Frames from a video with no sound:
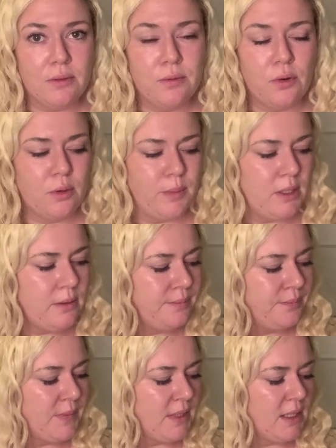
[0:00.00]
for me,
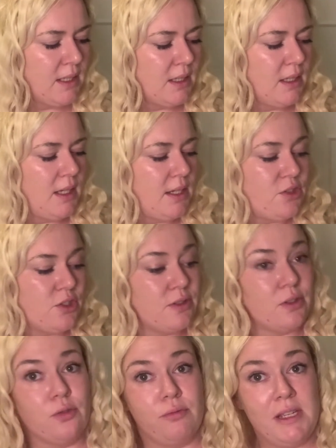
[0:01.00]
it's just a
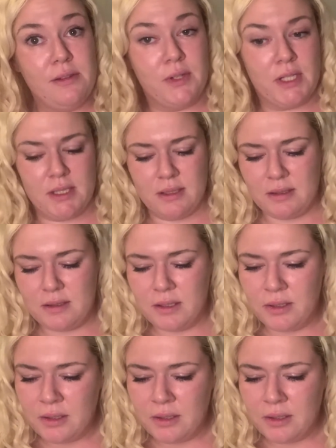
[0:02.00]
grievance.